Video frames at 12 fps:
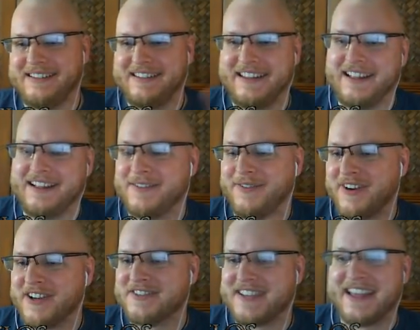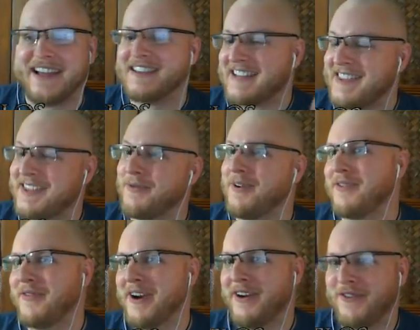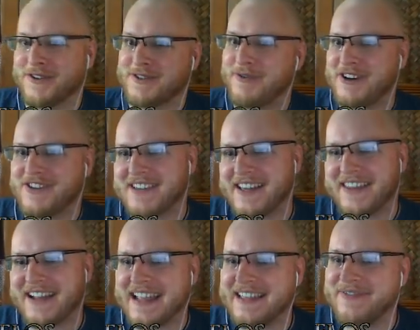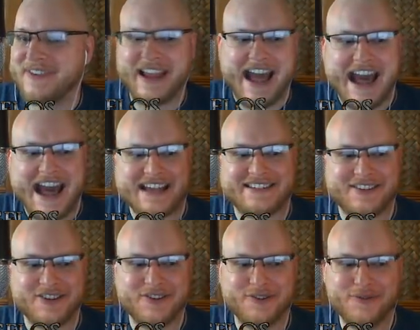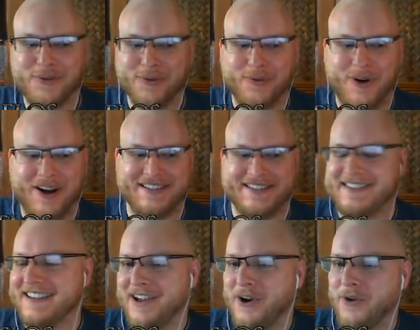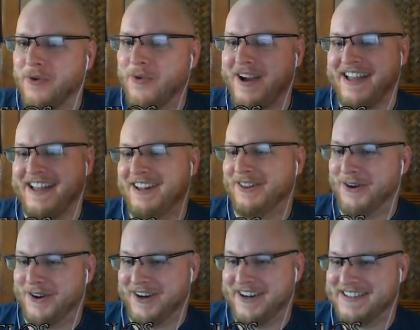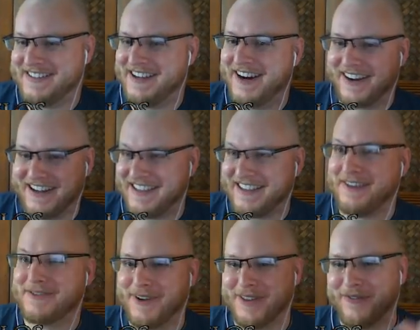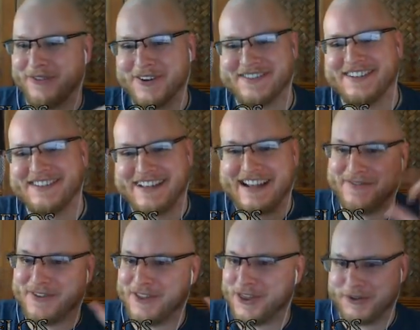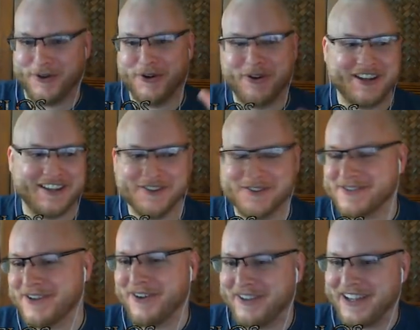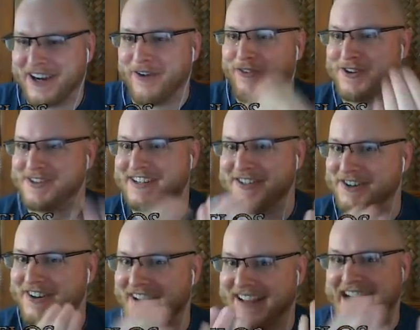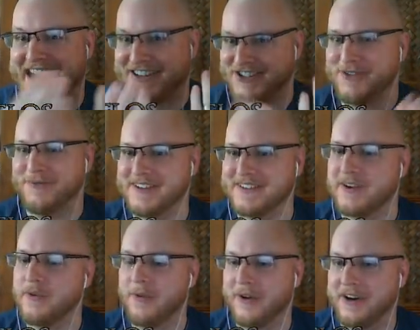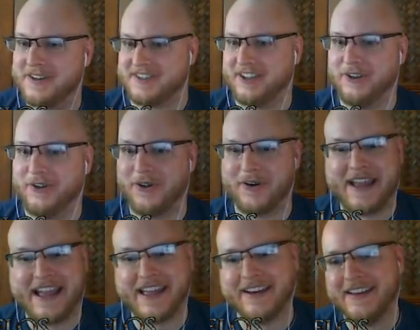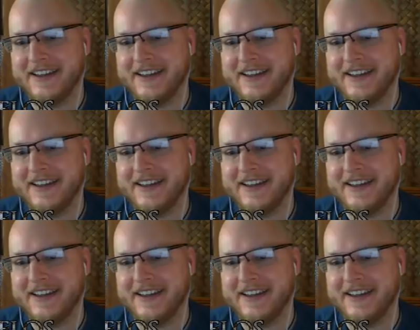It's funny you say it because I think one of the very first questions I think I even asked you was, what kind of lore is there? I think that was one of the first things I even threw at you. So, like, our first interaction was, where's the lore, man?